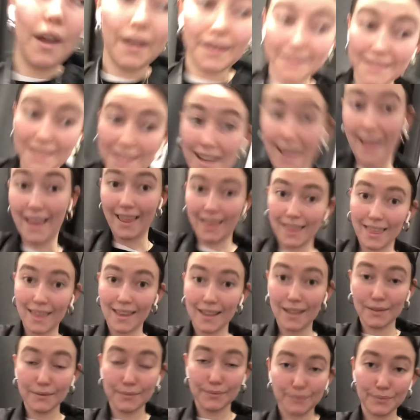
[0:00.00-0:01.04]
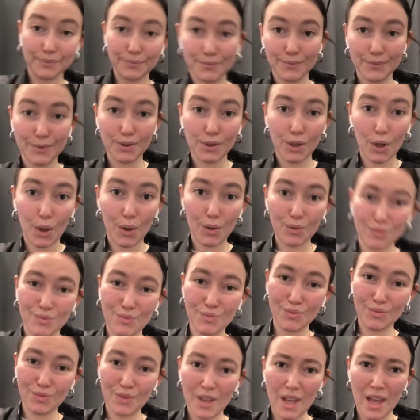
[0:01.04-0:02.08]
underneath, so
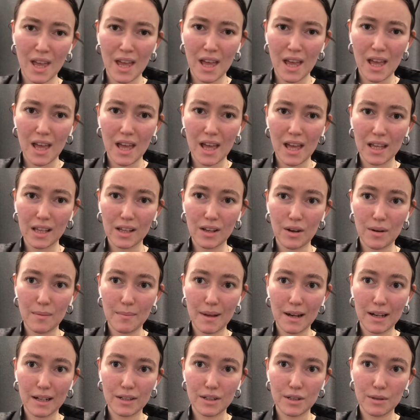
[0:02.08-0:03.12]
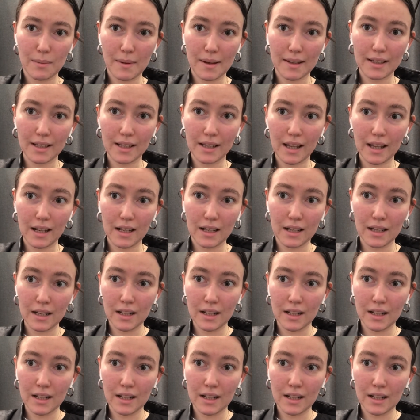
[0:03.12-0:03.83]
I can't balance you back again.